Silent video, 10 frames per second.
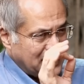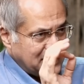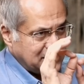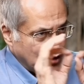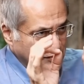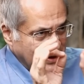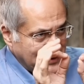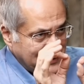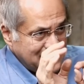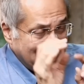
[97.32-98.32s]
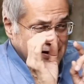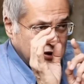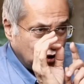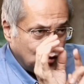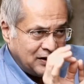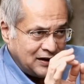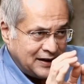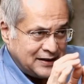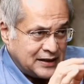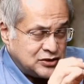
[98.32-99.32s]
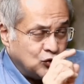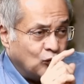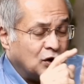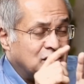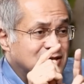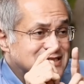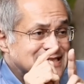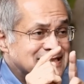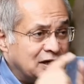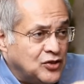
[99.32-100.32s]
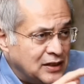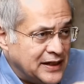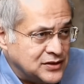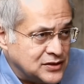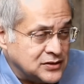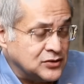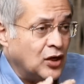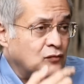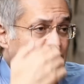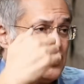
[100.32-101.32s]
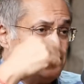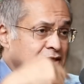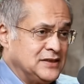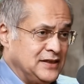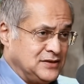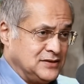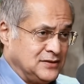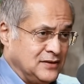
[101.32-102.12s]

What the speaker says: you get a telomere length, and the telomere length tells you what your cellular age is, not what your birth age is.